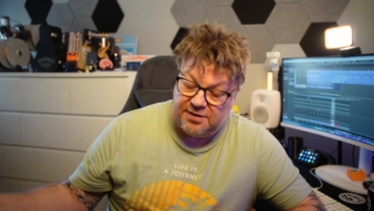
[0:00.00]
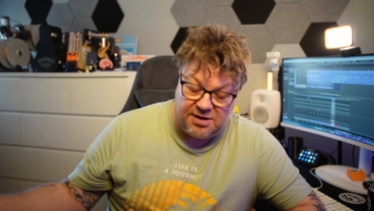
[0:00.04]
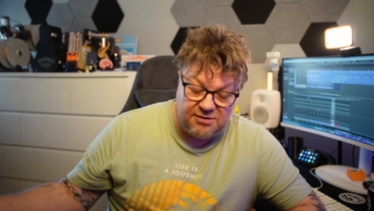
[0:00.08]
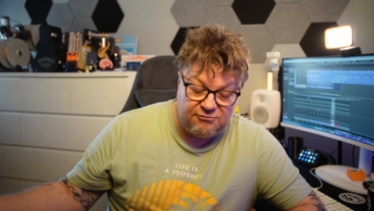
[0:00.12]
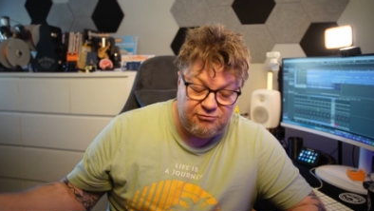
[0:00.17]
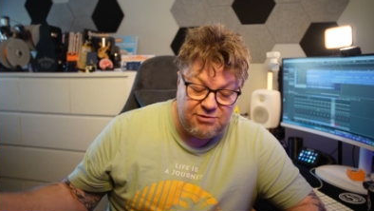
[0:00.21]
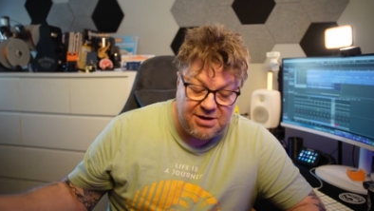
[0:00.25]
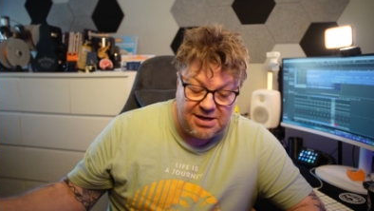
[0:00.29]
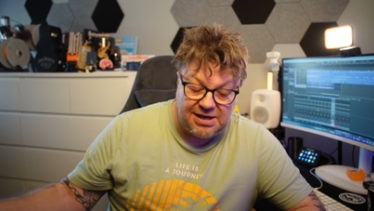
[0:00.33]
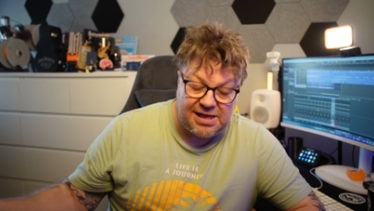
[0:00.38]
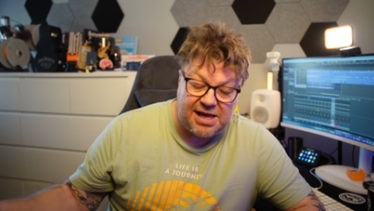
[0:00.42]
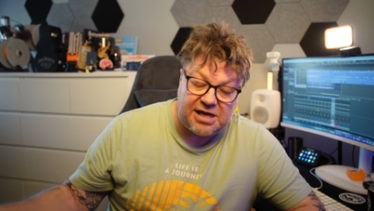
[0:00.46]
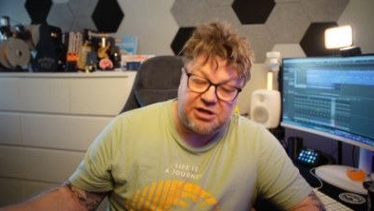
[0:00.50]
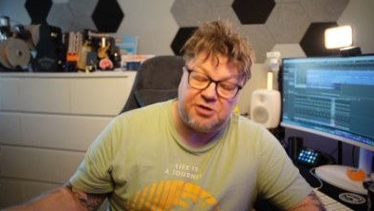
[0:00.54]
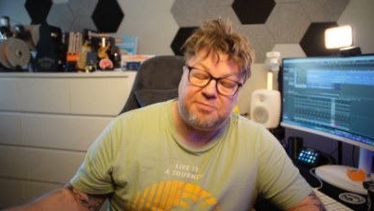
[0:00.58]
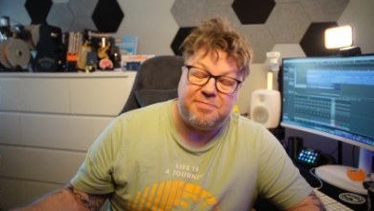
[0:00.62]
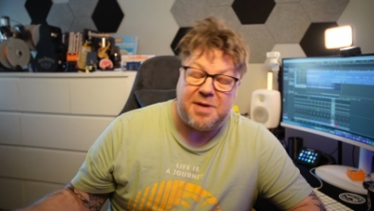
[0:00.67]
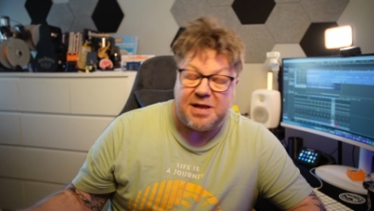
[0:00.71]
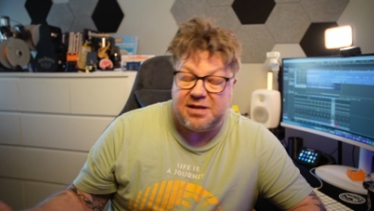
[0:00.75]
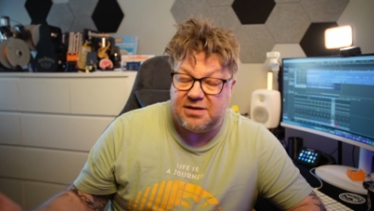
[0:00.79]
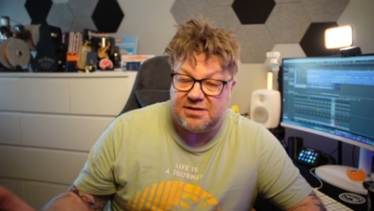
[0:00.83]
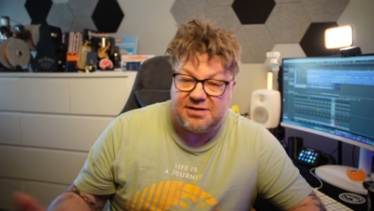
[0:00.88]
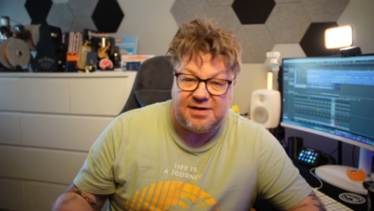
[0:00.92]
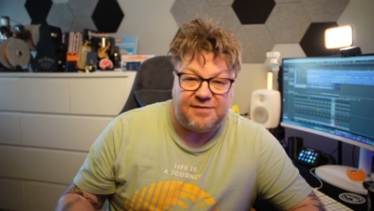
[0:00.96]
your really
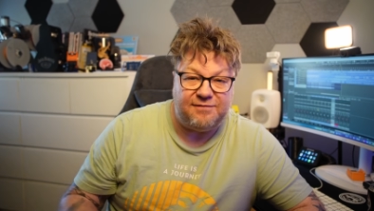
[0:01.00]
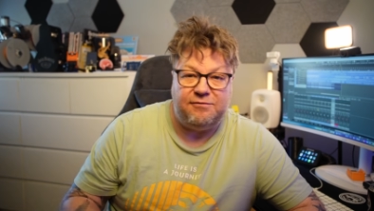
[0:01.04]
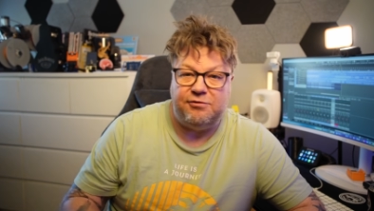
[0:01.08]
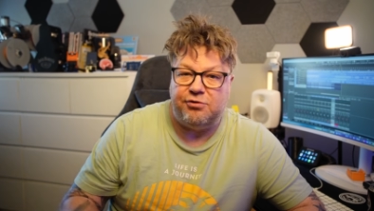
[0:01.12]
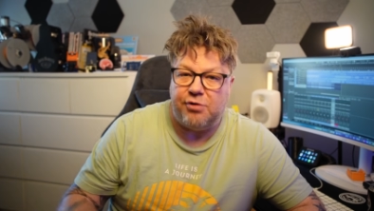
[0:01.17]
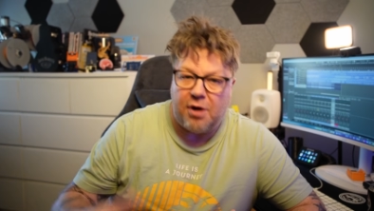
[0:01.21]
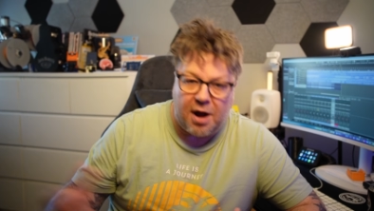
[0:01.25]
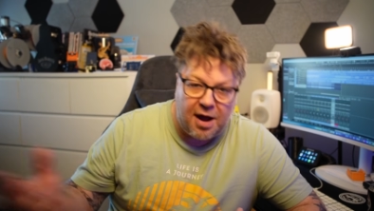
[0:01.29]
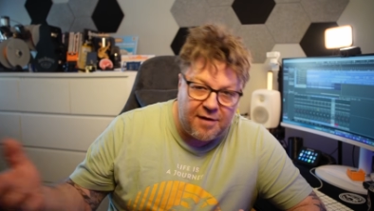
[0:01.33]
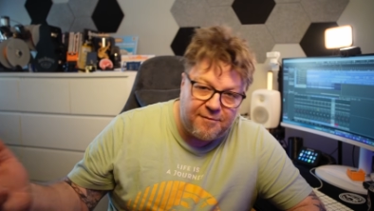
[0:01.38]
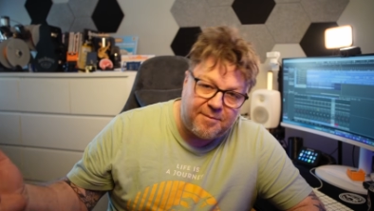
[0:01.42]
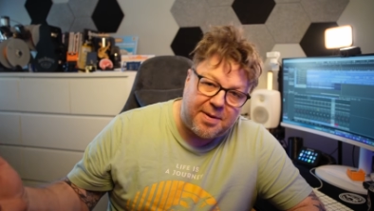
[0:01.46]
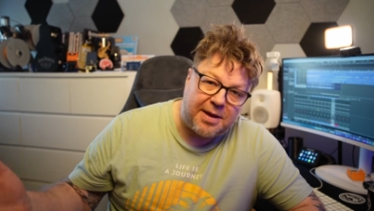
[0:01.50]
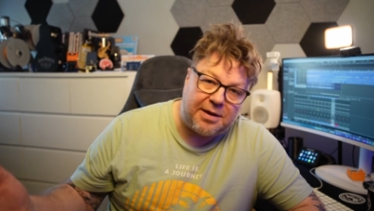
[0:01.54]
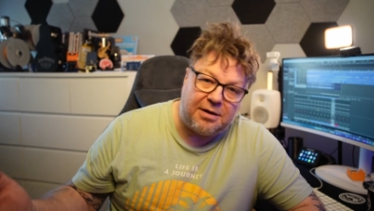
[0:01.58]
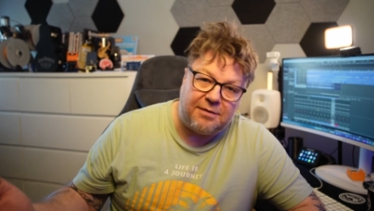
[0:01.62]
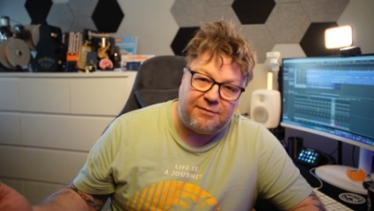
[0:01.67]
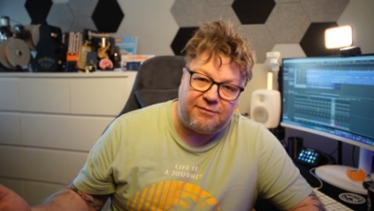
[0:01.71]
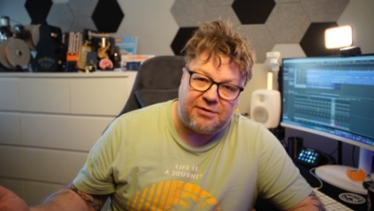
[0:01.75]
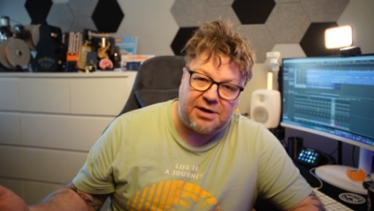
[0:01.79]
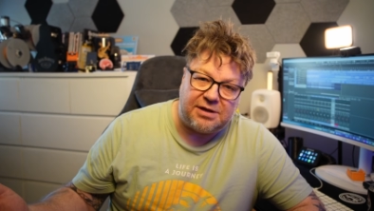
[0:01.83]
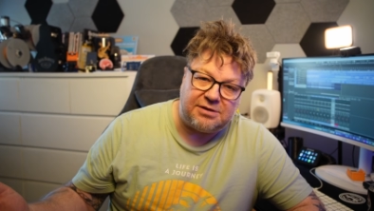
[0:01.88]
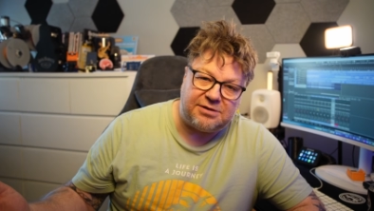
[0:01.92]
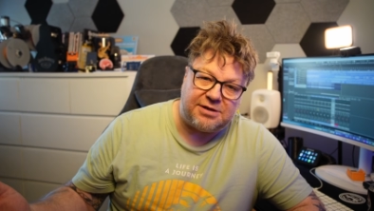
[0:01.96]
expensive drive pedal,
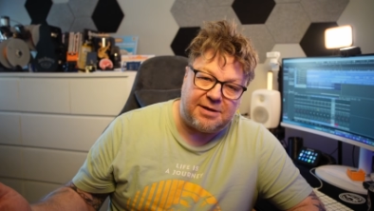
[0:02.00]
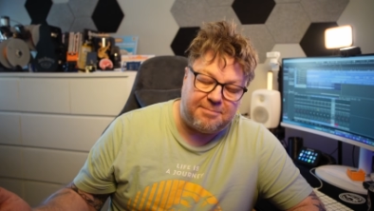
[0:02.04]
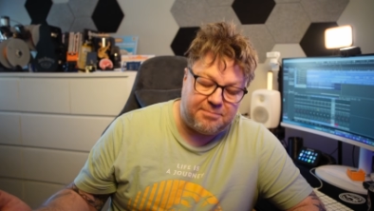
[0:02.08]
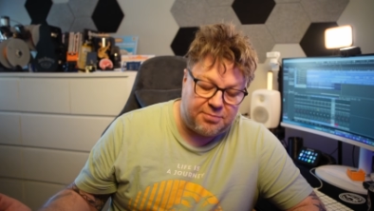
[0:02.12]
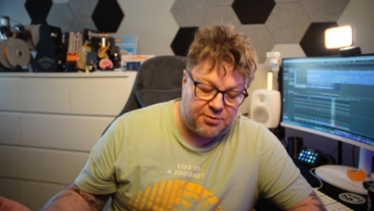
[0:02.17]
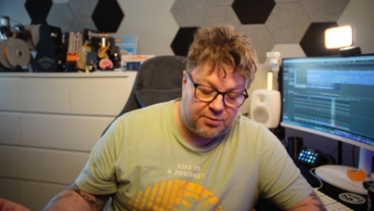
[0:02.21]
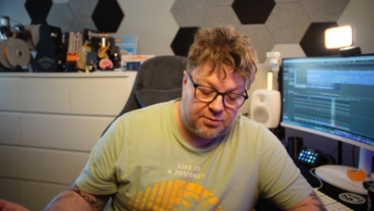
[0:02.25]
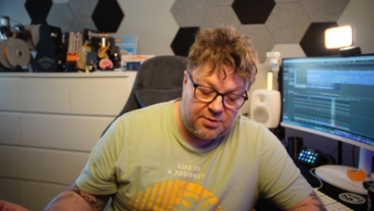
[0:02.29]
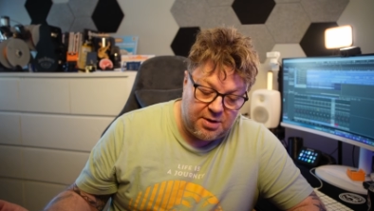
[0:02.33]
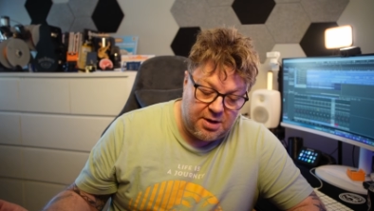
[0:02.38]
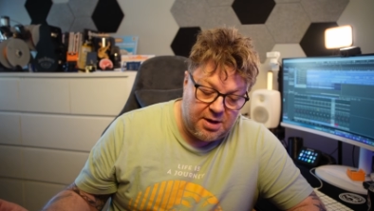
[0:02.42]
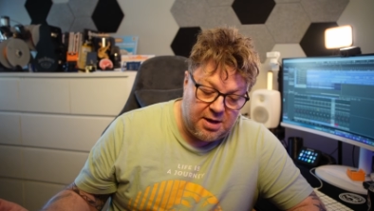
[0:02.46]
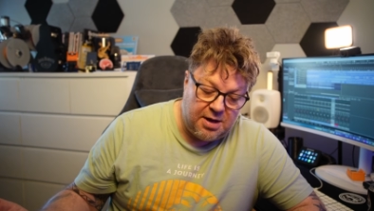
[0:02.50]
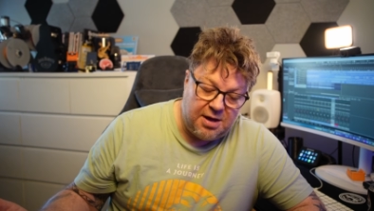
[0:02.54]
for example.